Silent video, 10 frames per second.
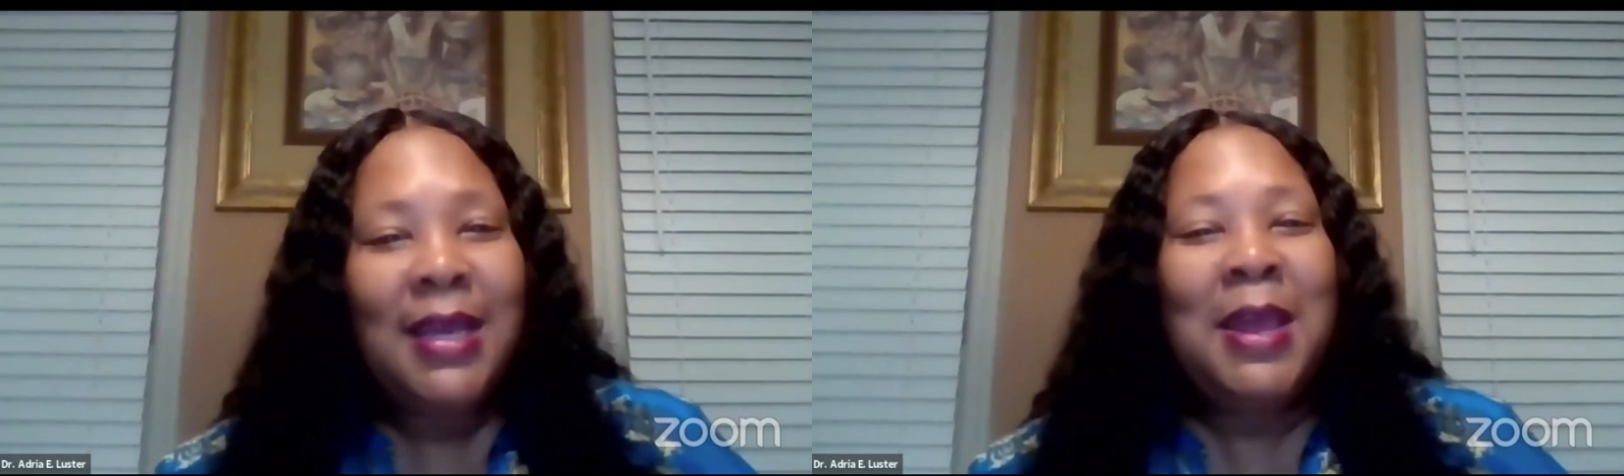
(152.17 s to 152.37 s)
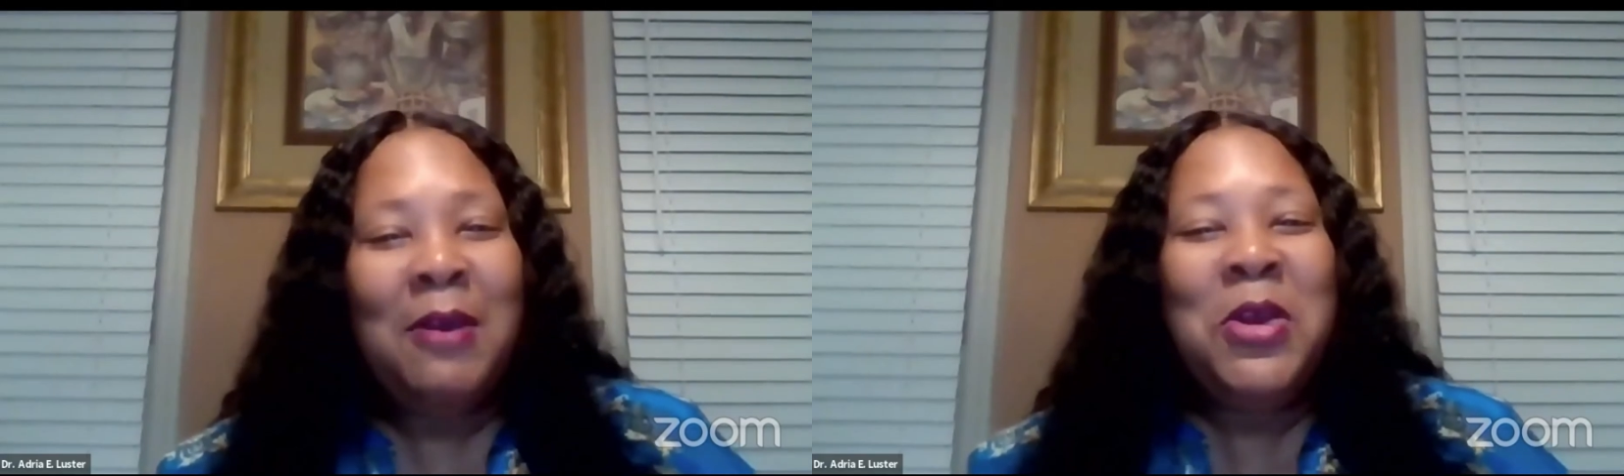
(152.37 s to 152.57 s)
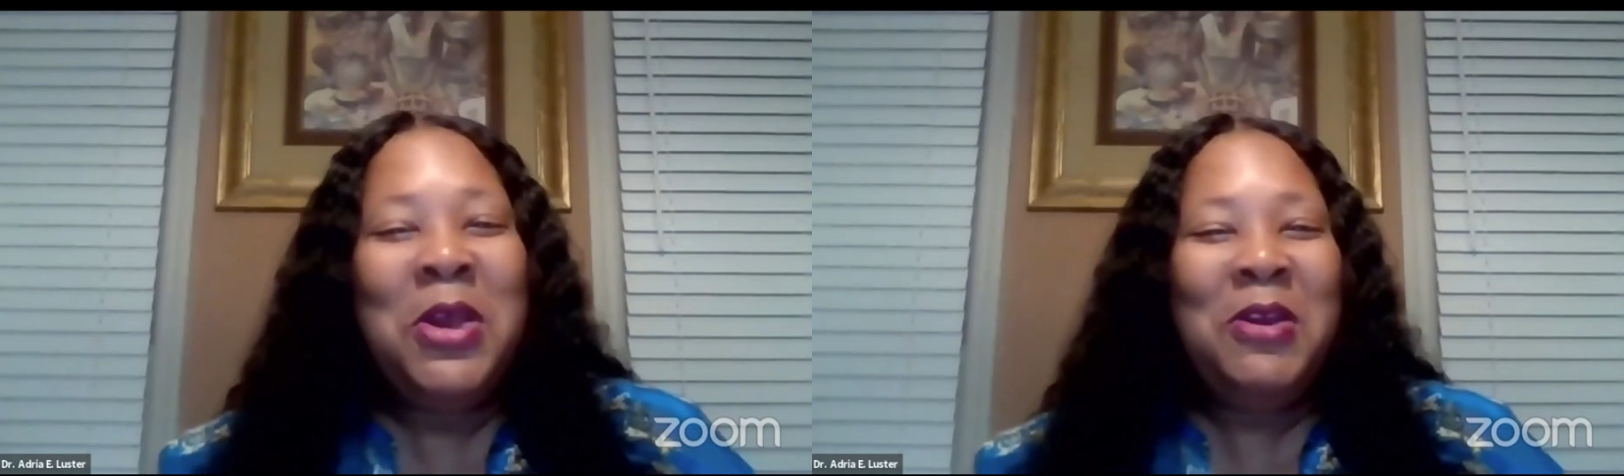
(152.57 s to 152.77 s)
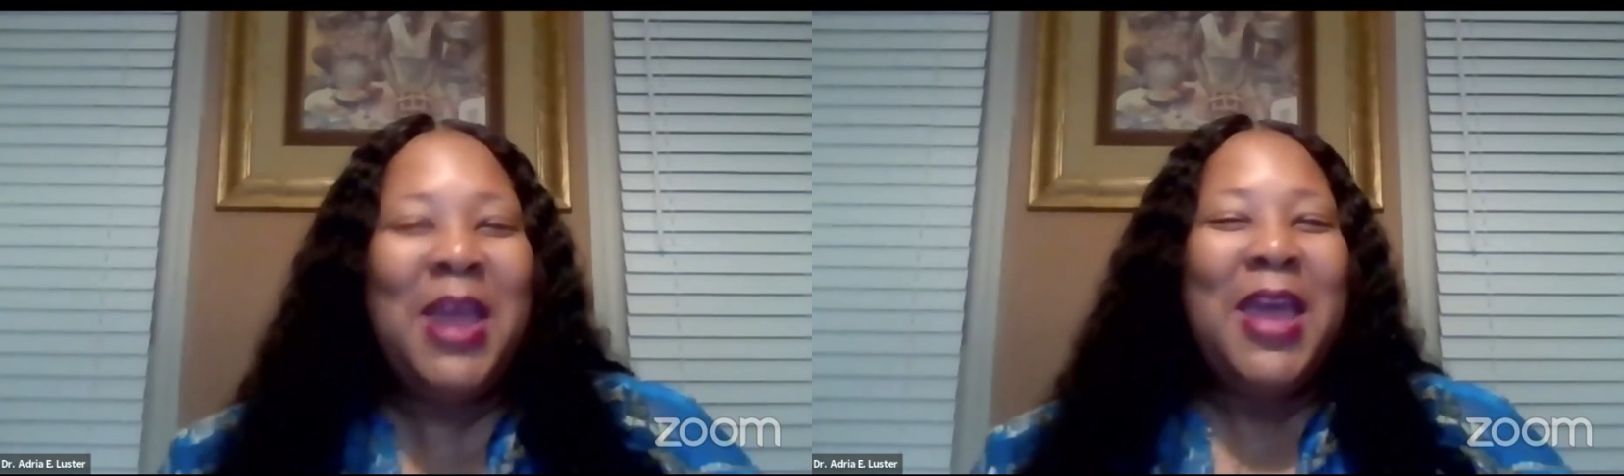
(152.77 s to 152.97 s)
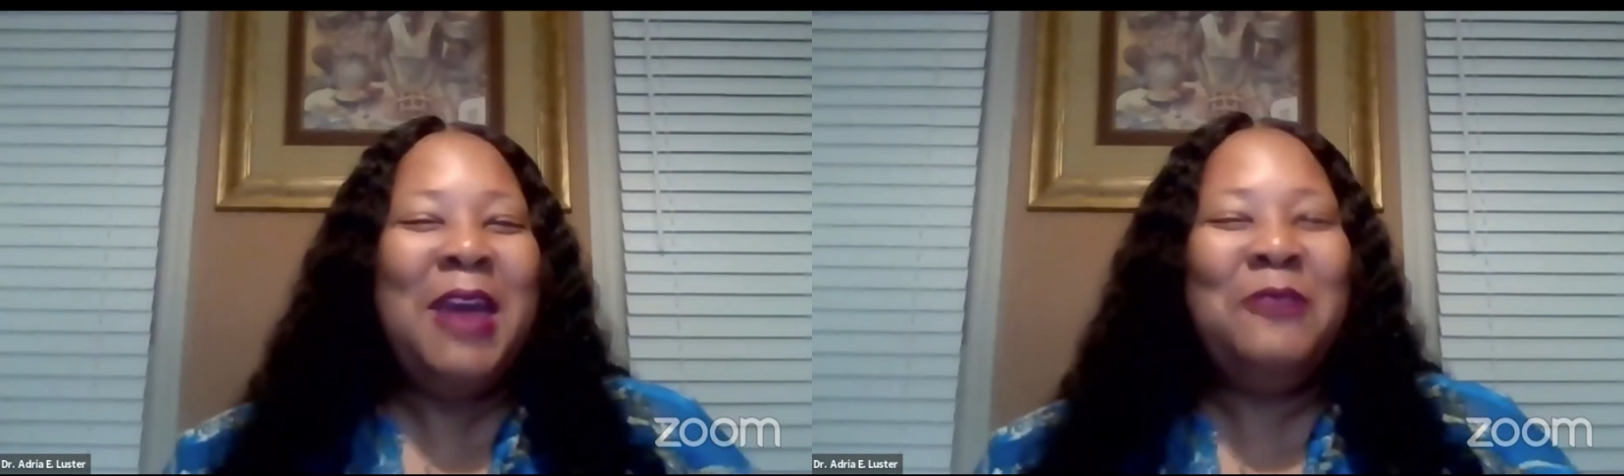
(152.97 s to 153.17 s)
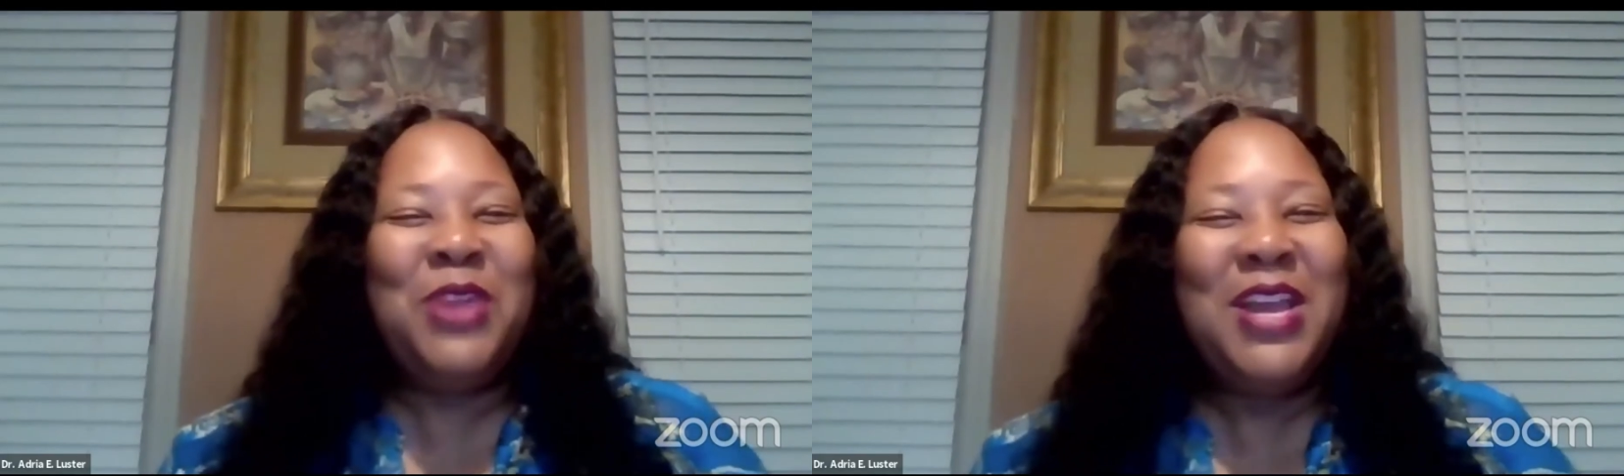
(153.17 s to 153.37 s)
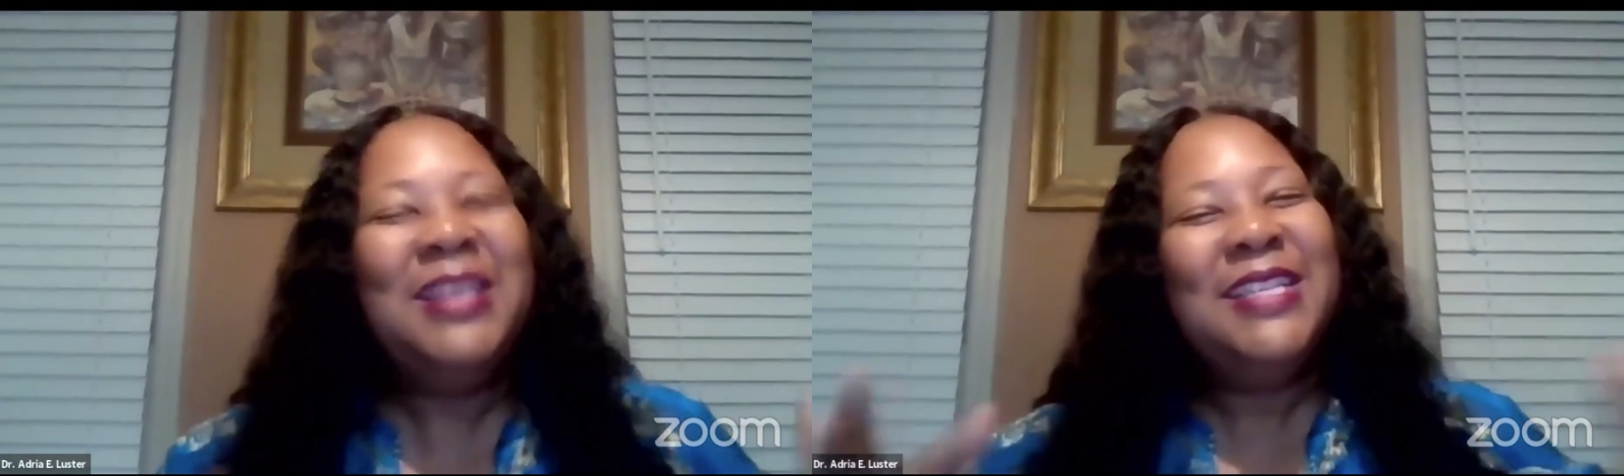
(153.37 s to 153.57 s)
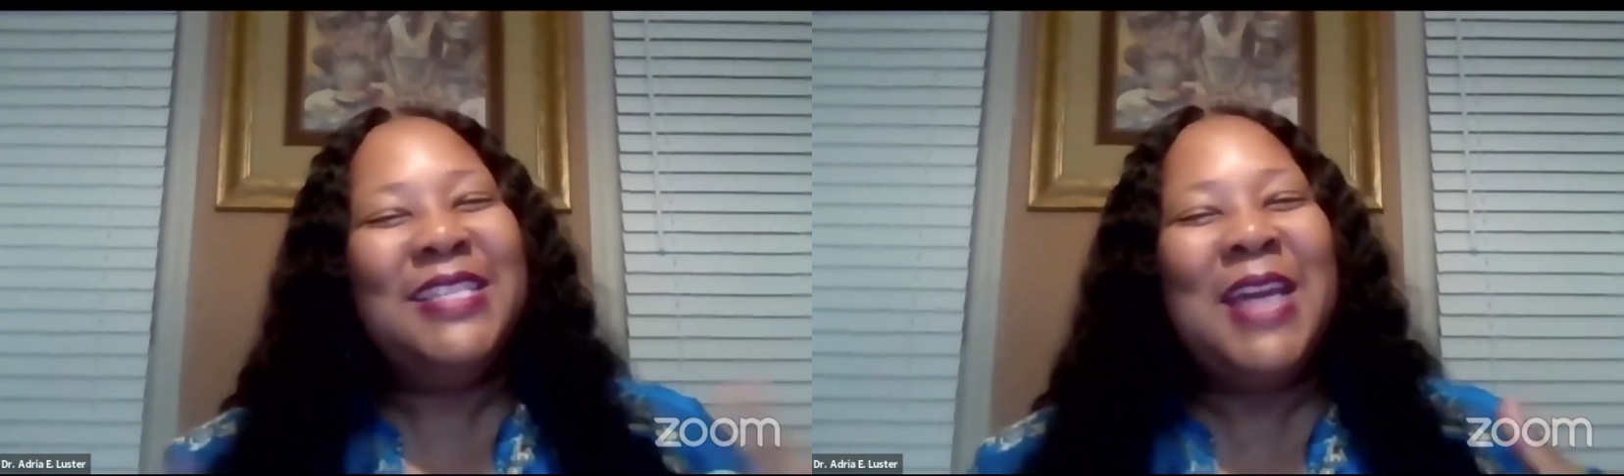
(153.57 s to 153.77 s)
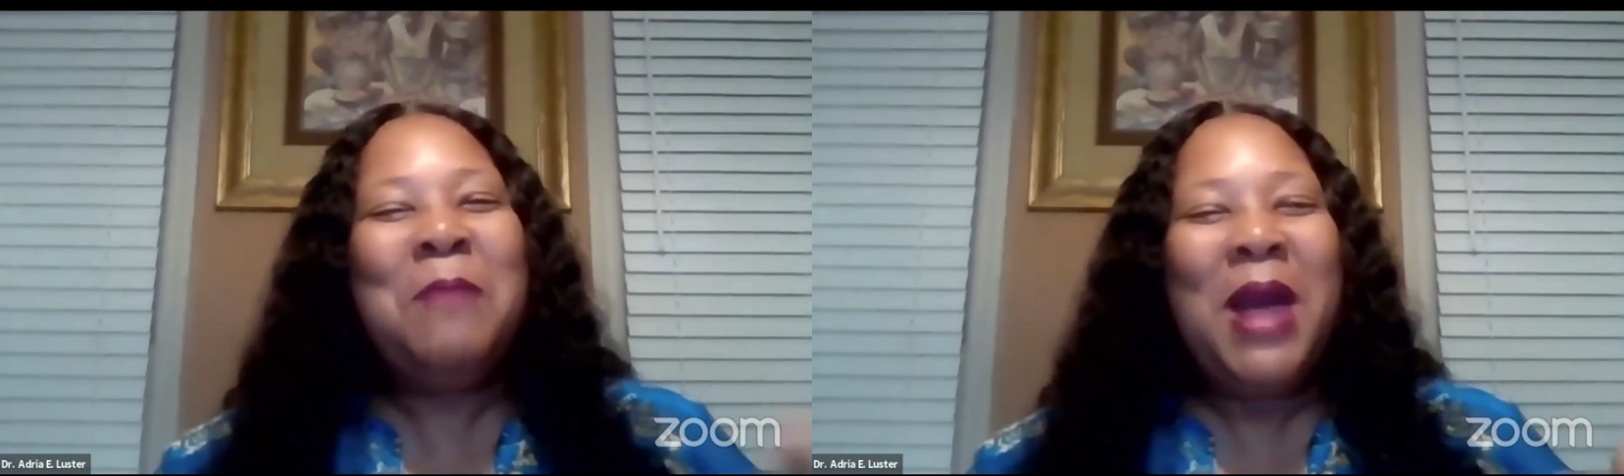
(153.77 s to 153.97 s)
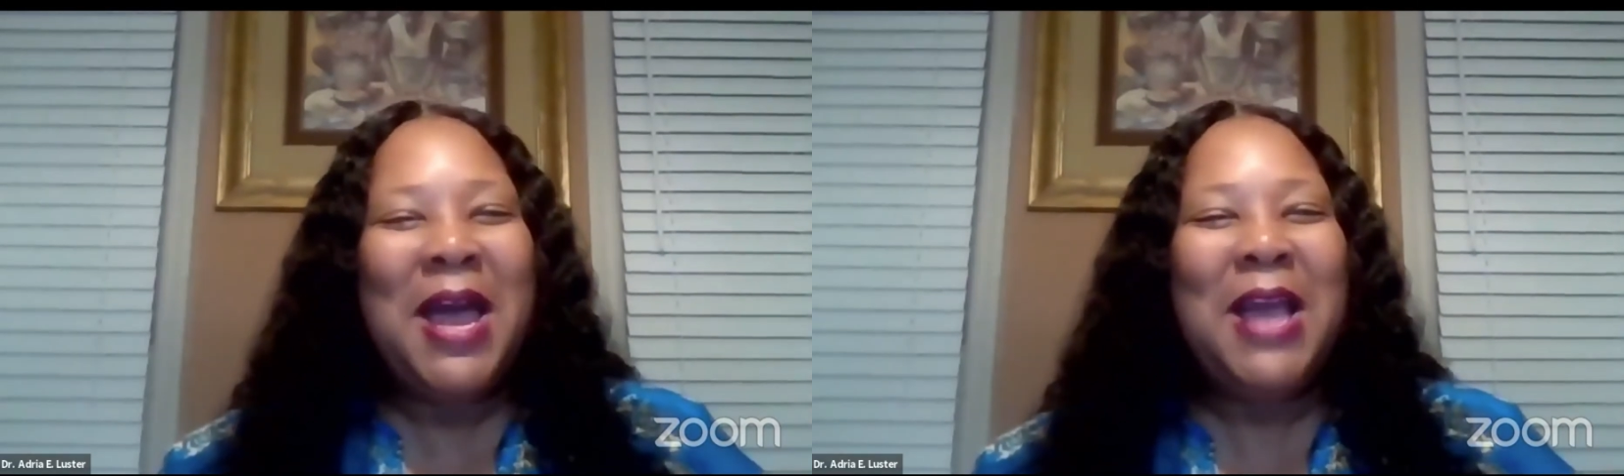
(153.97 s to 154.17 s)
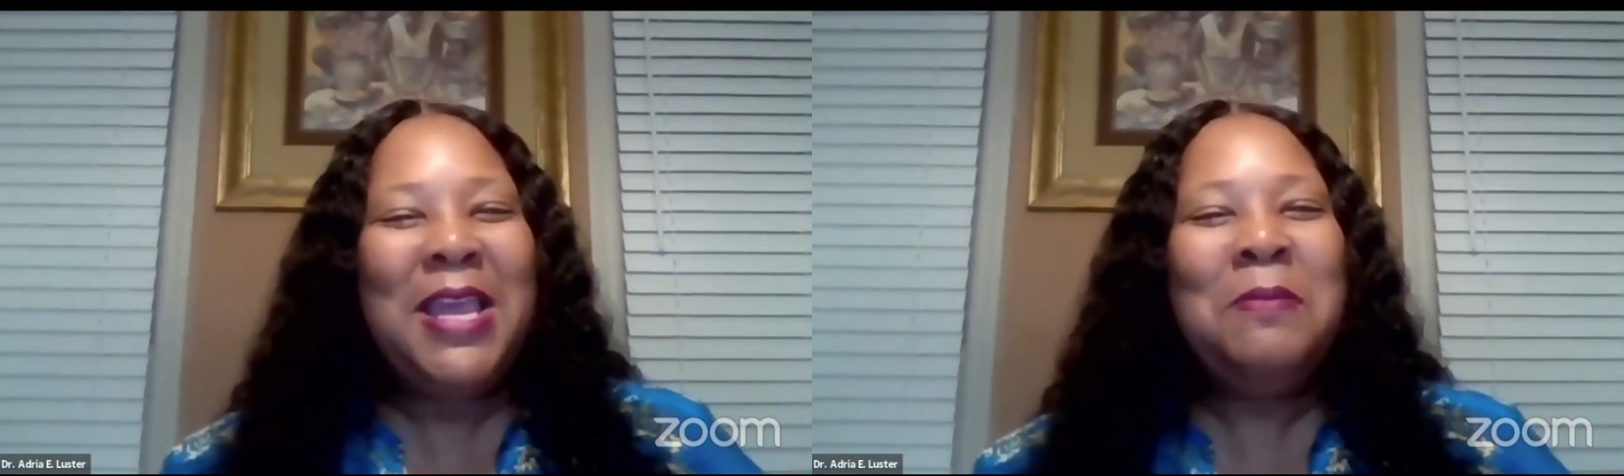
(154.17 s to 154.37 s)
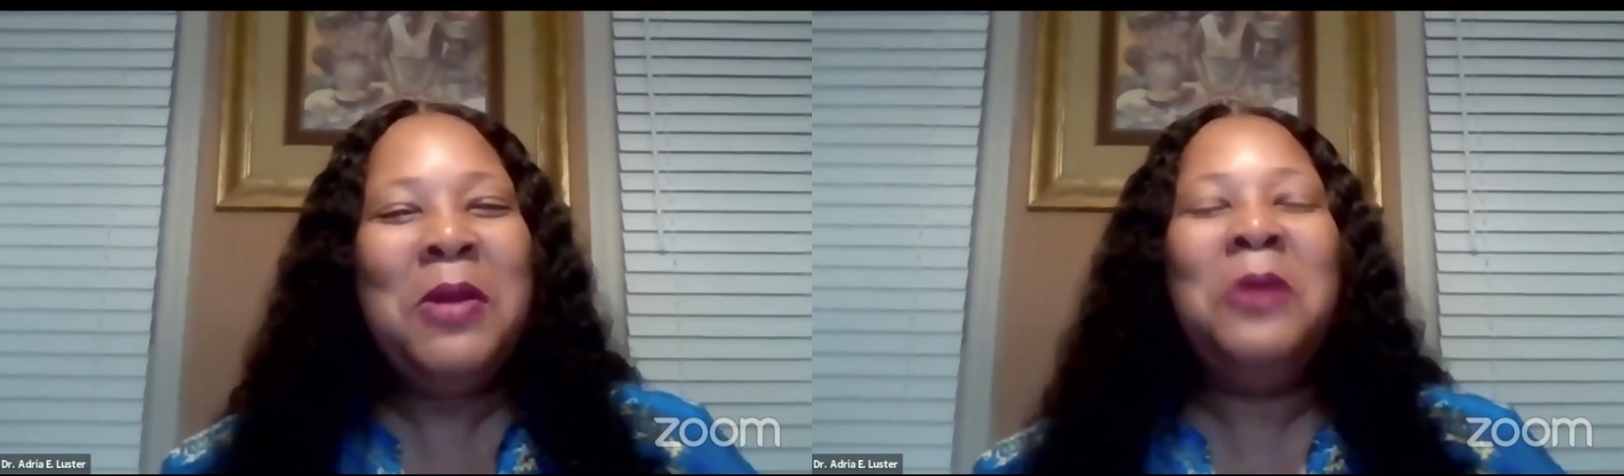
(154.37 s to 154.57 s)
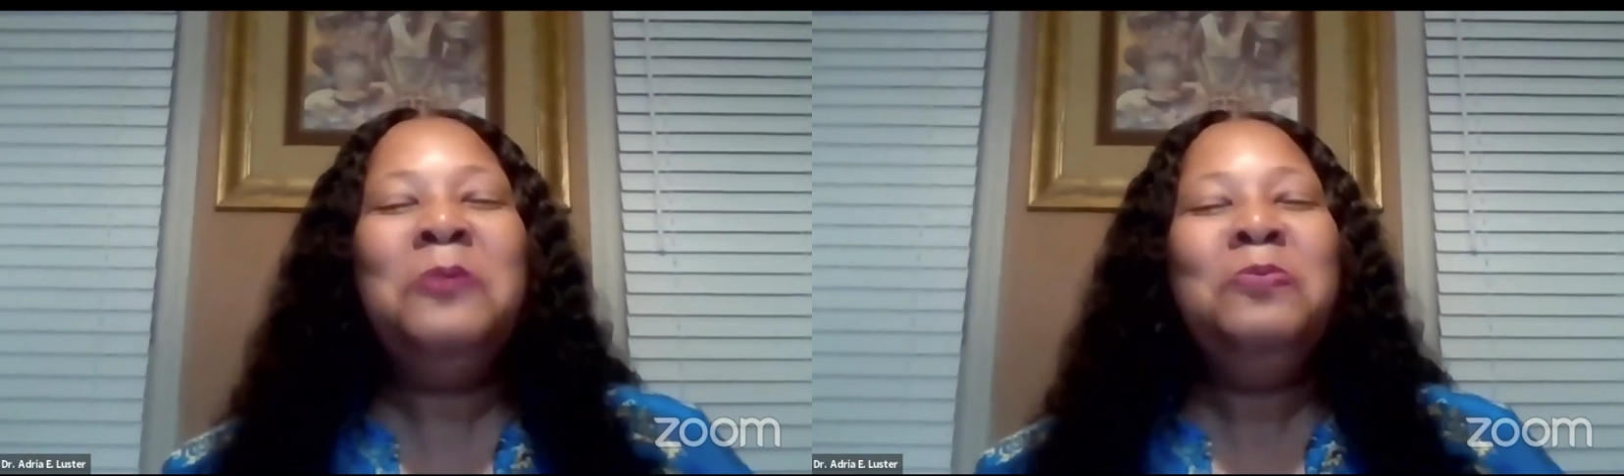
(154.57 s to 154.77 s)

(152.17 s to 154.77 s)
every time I got chemo